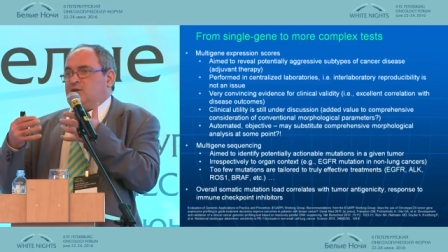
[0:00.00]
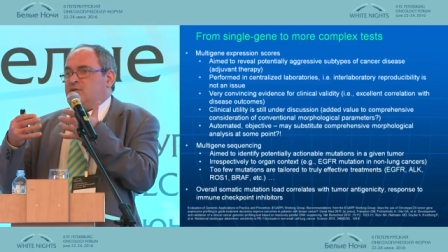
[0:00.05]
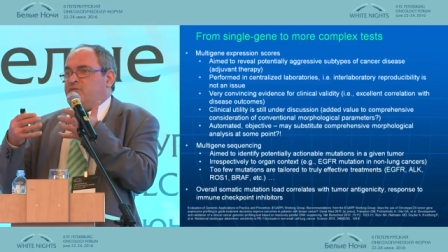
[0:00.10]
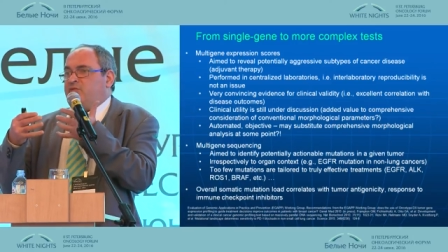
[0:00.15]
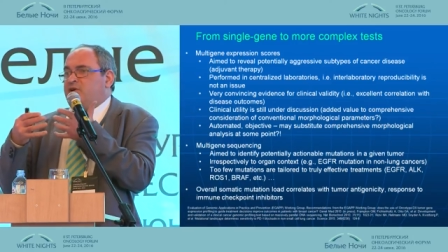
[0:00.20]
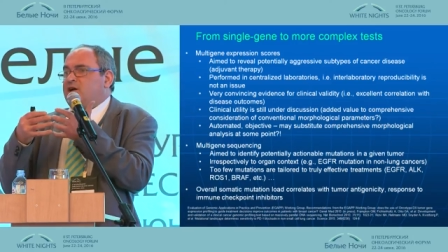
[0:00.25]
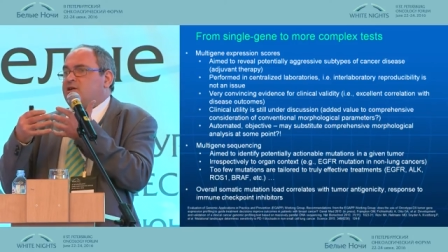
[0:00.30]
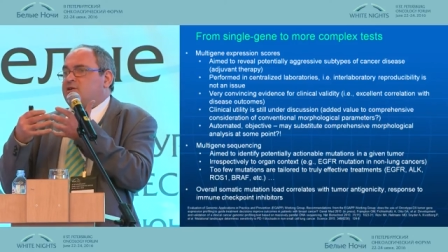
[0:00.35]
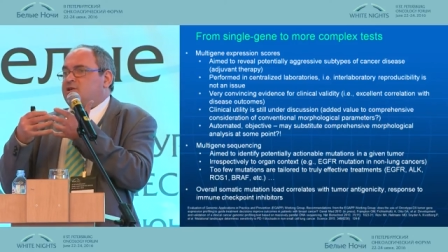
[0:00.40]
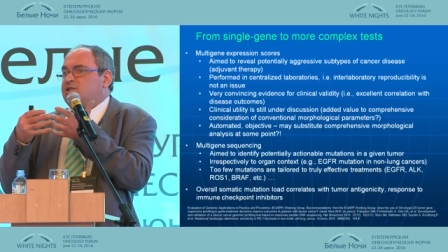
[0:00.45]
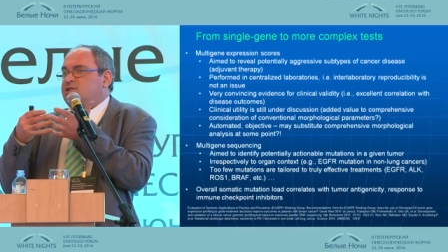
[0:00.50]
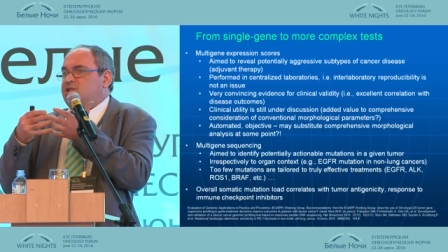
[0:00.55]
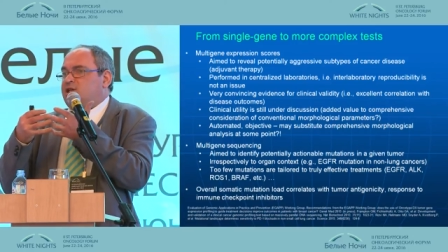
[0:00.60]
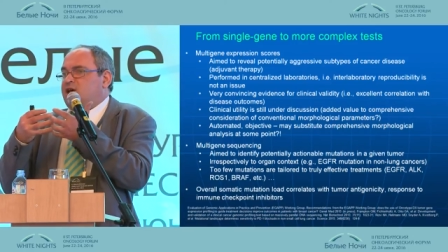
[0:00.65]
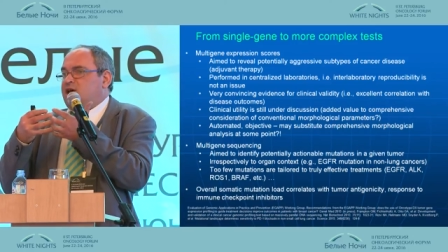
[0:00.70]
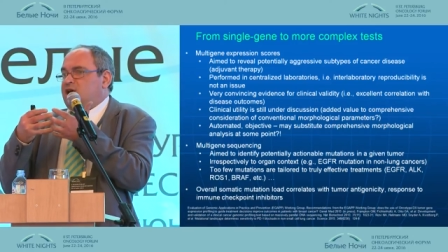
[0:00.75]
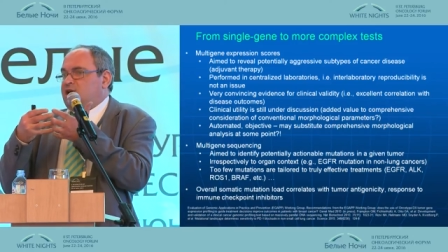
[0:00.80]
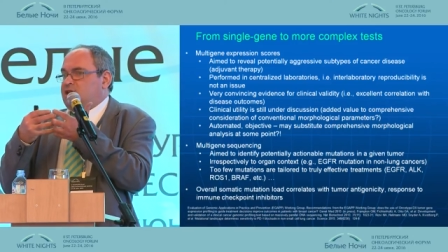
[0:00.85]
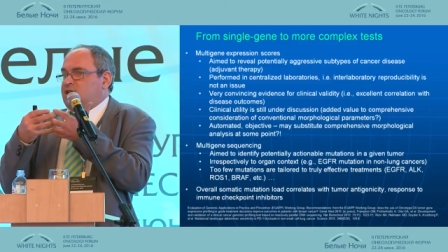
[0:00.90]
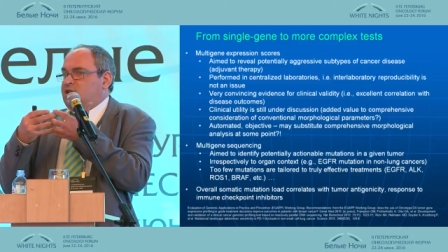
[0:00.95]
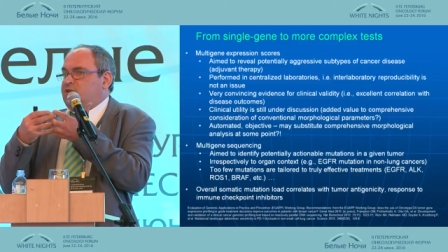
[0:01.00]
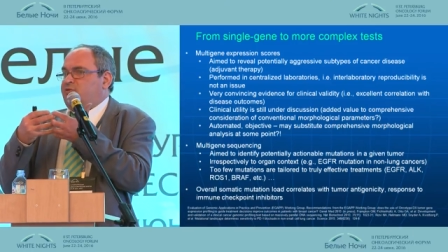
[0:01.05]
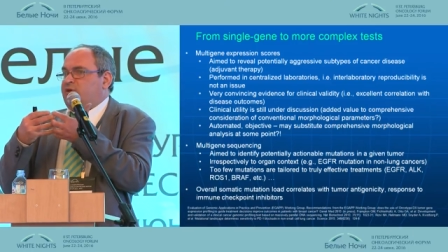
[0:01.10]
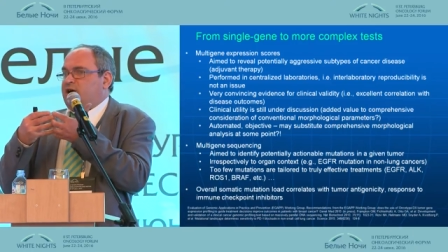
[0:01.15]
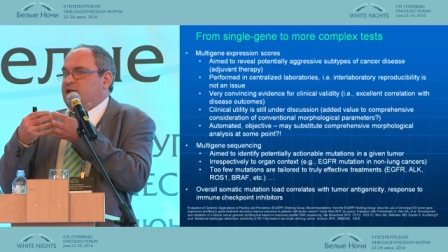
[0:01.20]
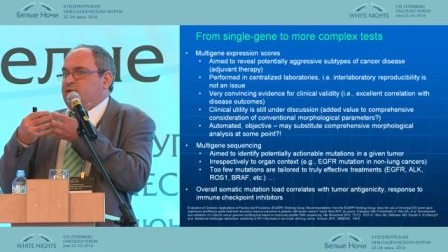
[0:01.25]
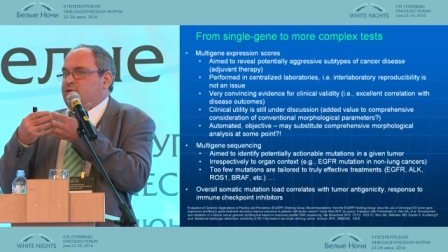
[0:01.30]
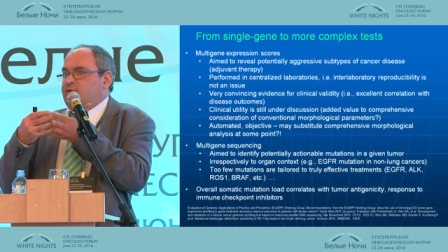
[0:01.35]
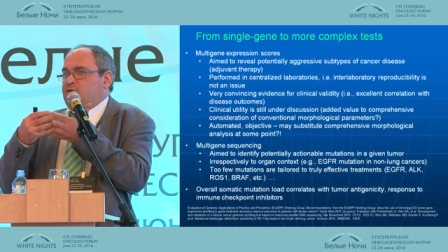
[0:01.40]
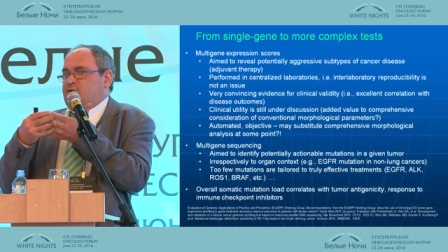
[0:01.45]
where is the added
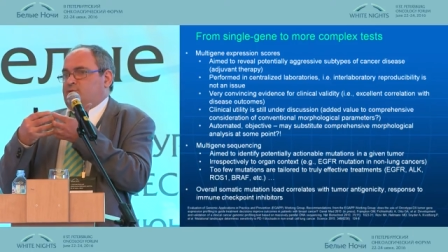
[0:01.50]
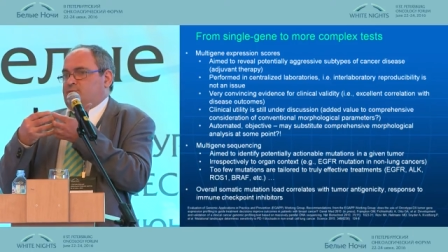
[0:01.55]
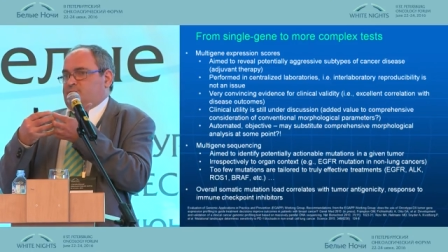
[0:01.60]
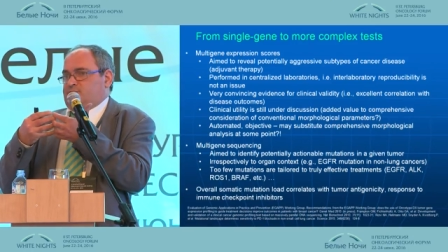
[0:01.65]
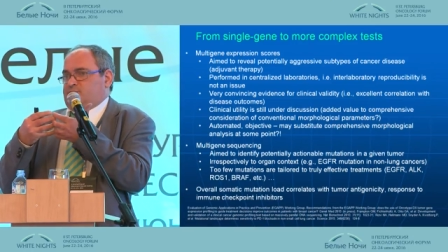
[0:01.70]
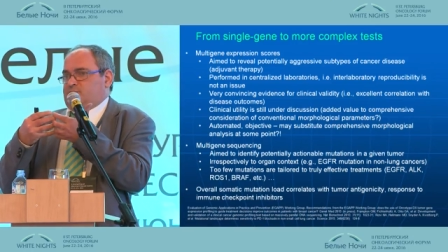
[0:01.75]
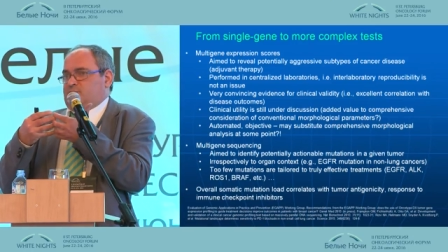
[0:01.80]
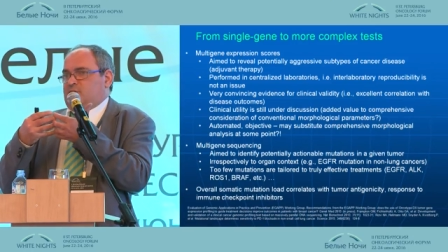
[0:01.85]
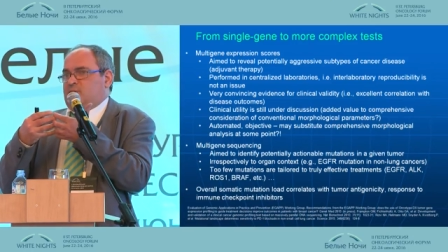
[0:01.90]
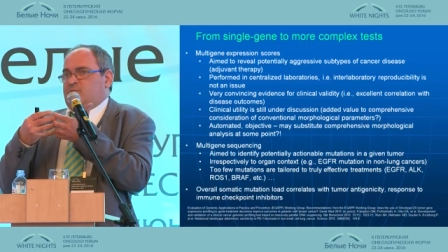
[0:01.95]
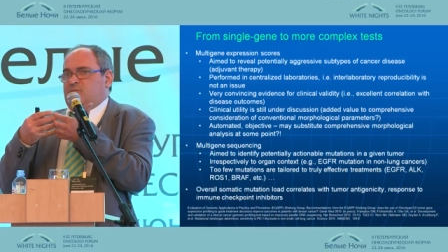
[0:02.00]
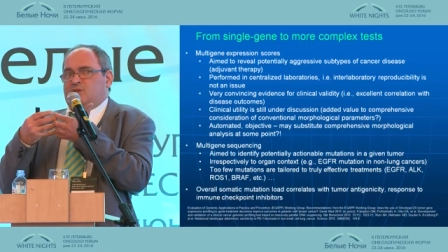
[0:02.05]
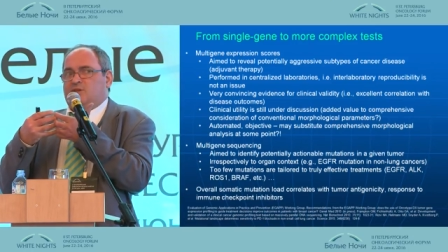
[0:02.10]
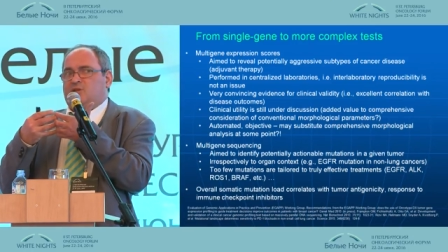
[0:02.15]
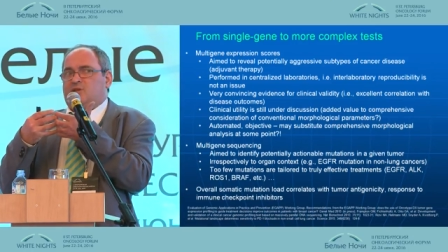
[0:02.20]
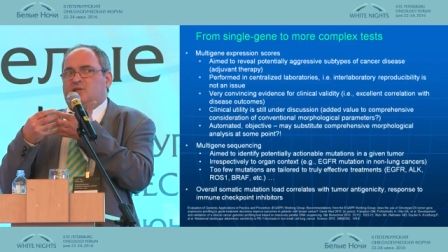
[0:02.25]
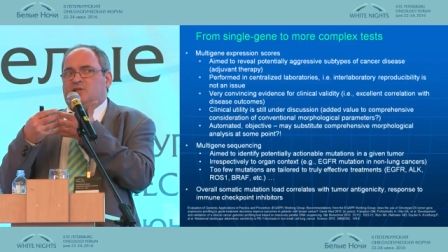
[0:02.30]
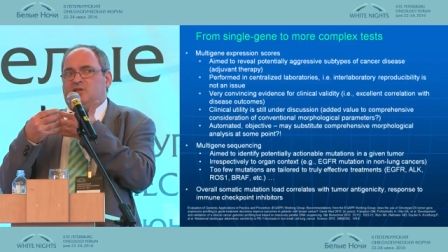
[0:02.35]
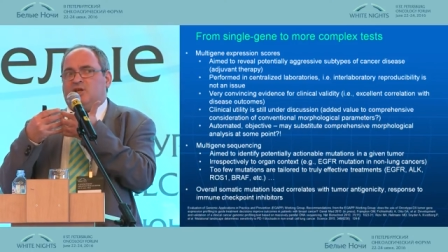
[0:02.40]
value? I mean,